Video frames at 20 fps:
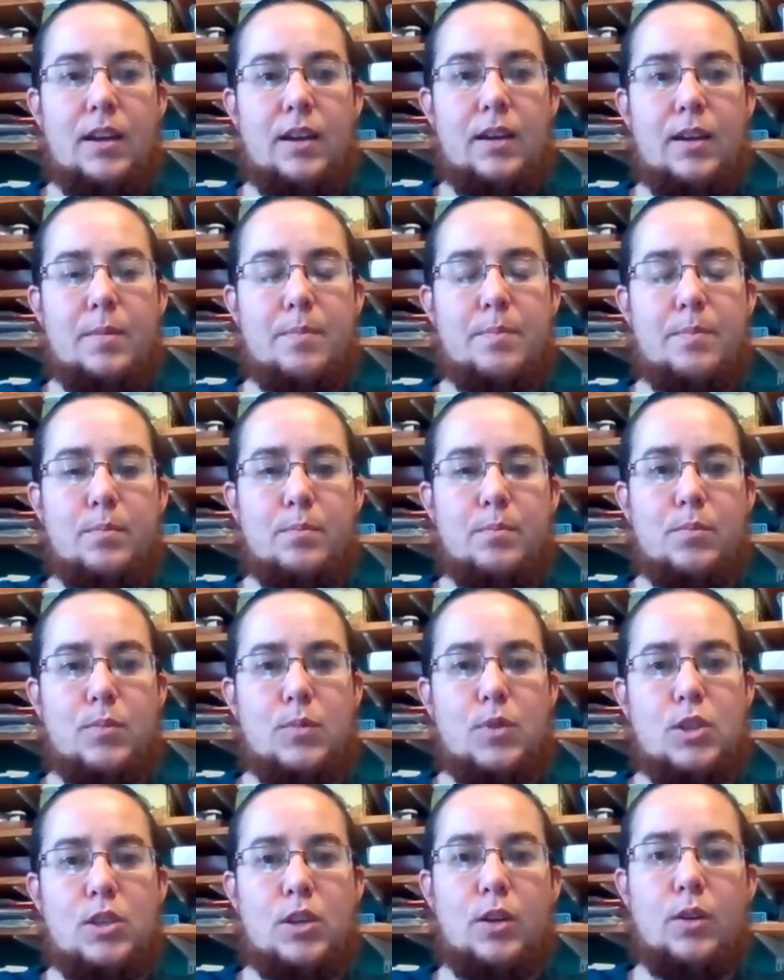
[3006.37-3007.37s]
And
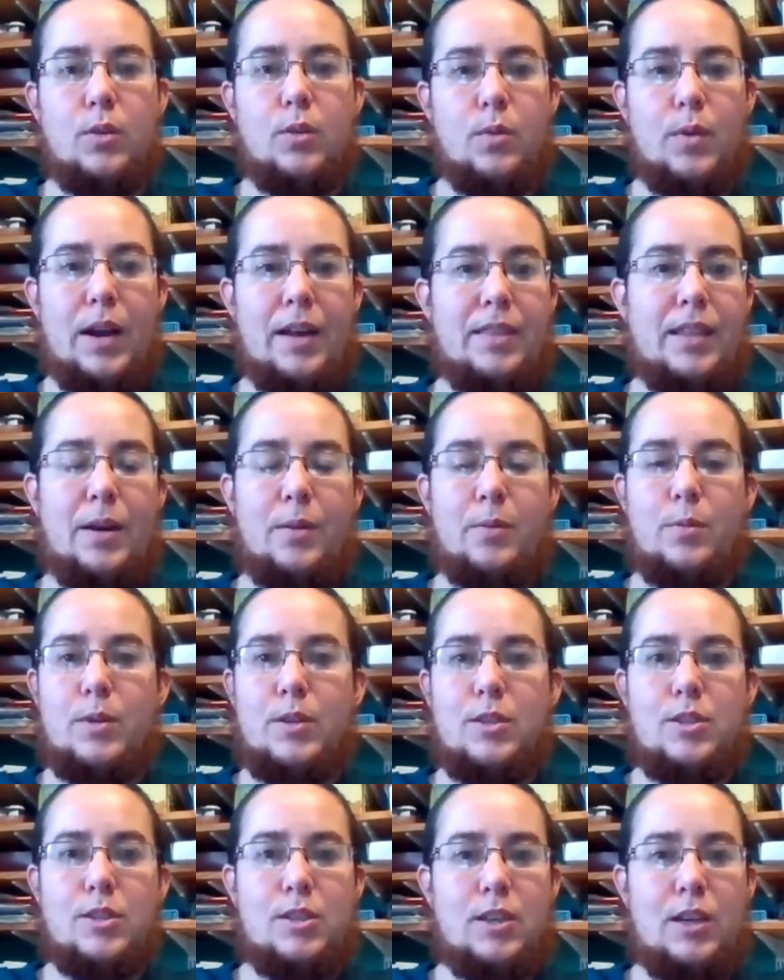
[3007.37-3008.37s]
that
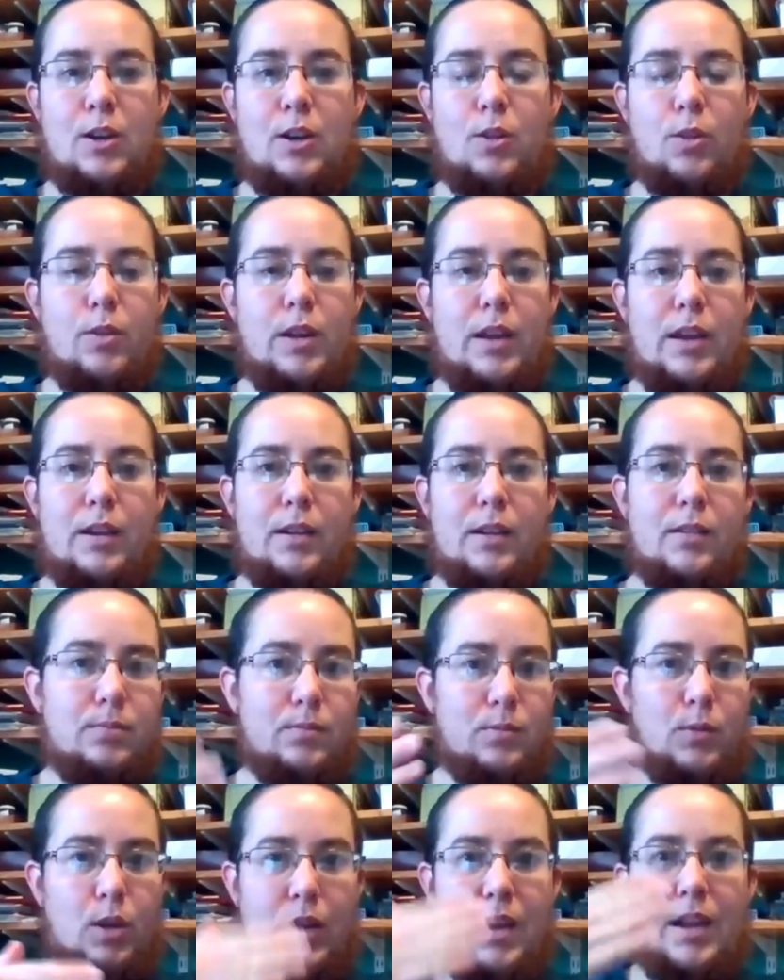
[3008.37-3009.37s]
was
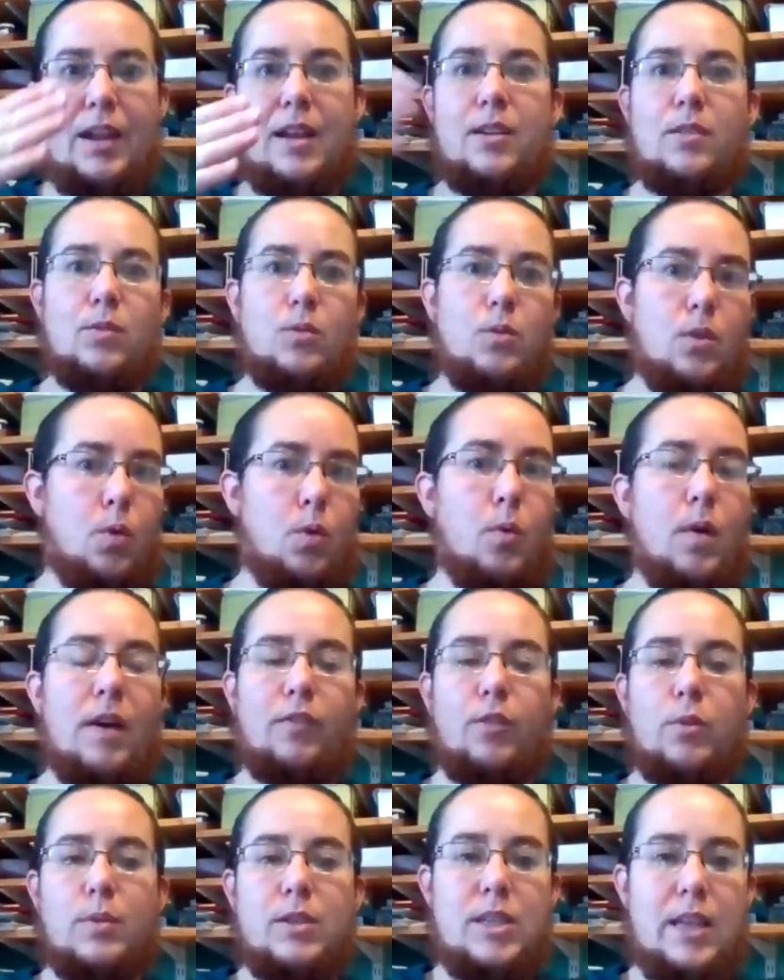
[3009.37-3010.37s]
including looking at
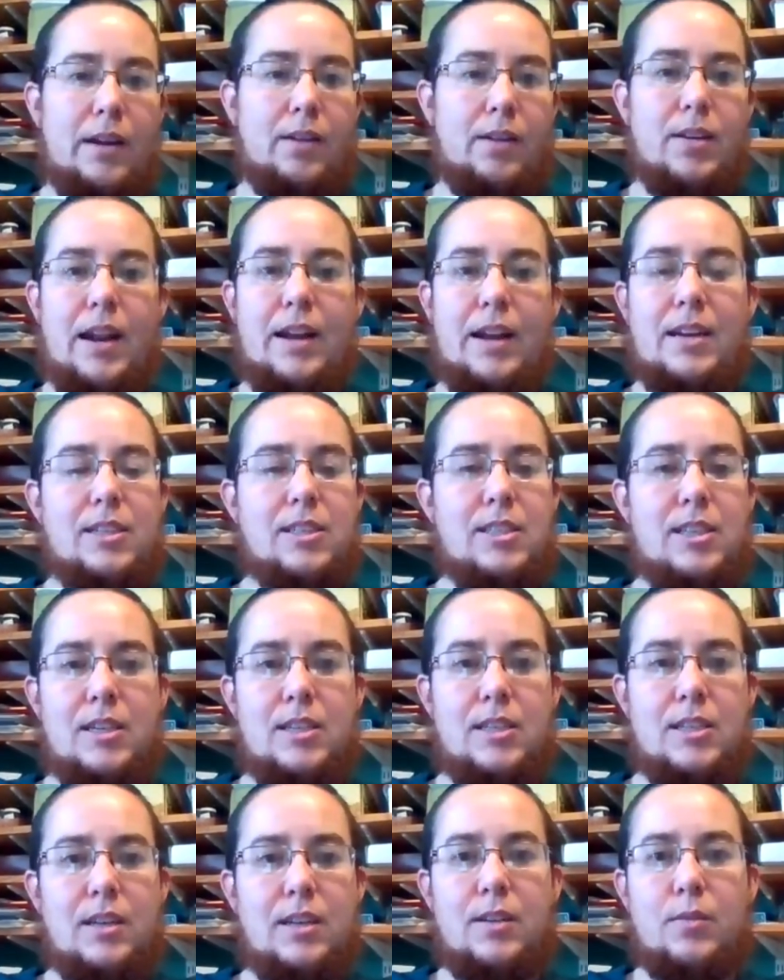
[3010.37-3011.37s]
whoever was there in any
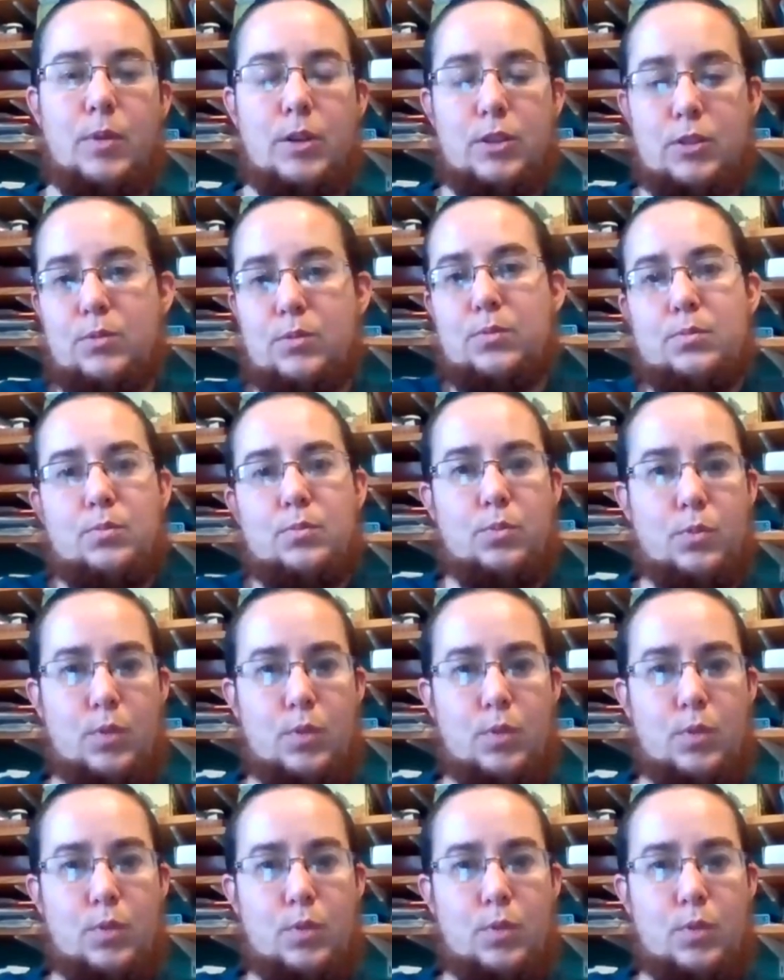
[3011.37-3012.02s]
season, which